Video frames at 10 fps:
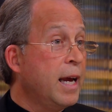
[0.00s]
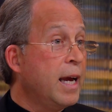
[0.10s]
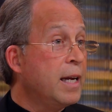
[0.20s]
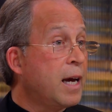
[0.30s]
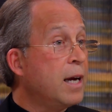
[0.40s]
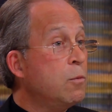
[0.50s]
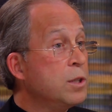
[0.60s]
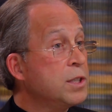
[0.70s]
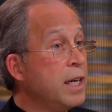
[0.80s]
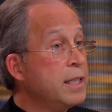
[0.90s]
and I
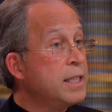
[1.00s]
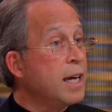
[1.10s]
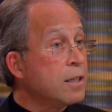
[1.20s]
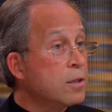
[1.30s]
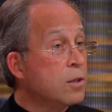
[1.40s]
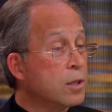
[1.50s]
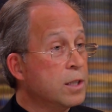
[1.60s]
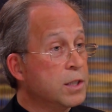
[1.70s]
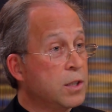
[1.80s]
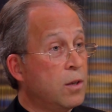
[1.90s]
was a technical
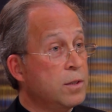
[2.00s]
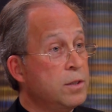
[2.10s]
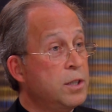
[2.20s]
consultant